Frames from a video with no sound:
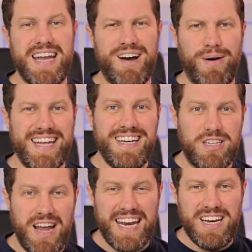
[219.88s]
Now, I
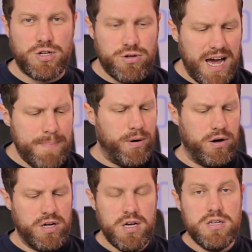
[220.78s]
need a
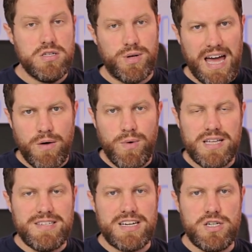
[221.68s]
tripod. So can we
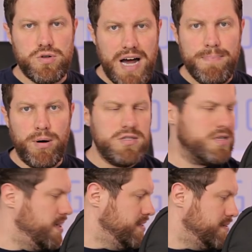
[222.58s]
attach a tripod
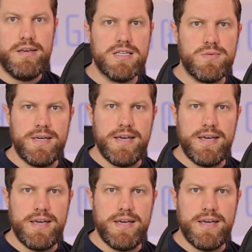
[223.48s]
to this? Yes, we